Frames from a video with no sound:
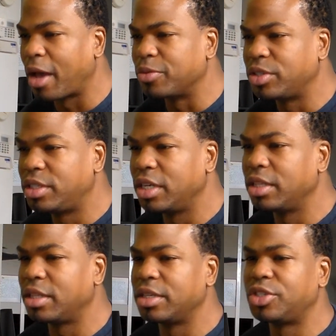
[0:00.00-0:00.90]
I was
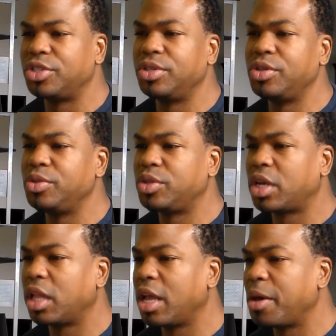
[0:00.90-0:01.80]
sent this news
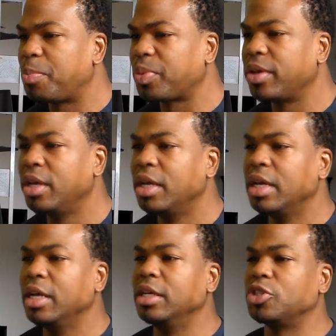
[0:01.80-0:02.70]
clip,
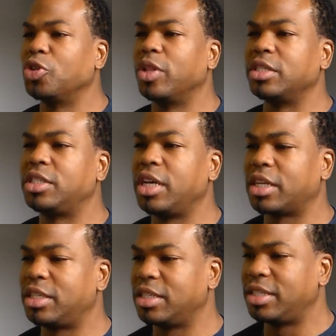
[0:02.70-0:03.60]
so let's
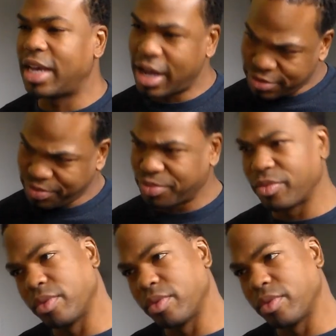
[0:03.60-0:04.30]
check this out.